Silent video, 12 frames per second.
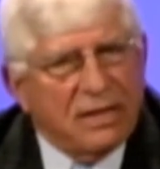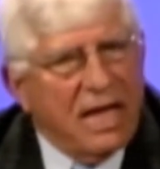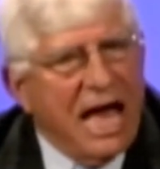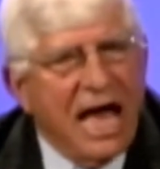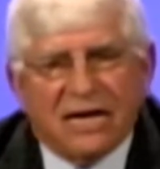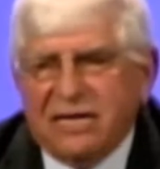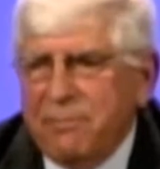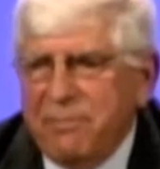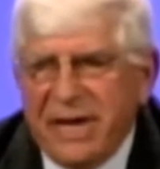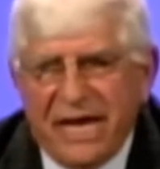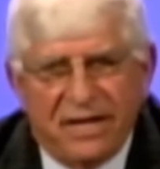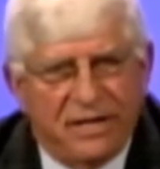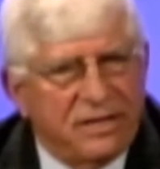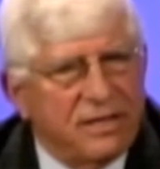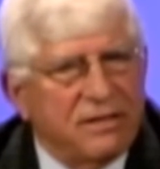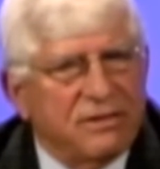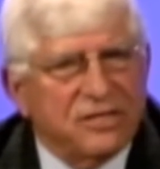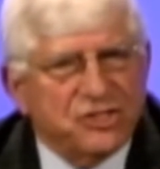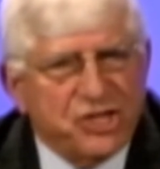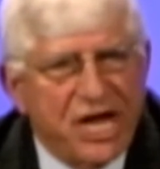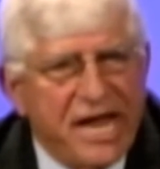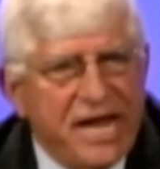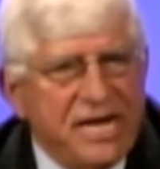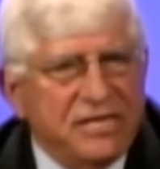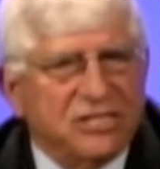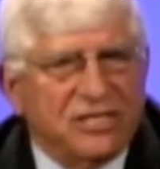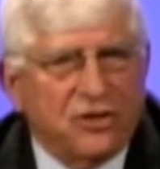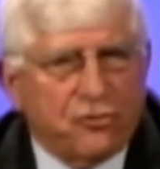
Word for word: I commend the change and the